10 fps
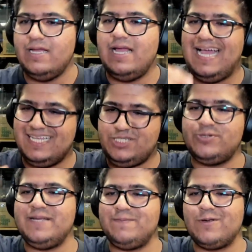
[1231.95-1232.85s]
As you
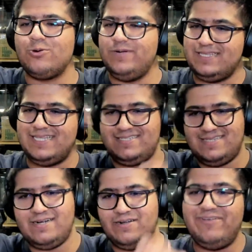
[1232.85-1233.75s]
keep growing, there's a
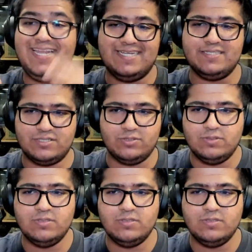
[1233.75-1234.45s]
little variance though.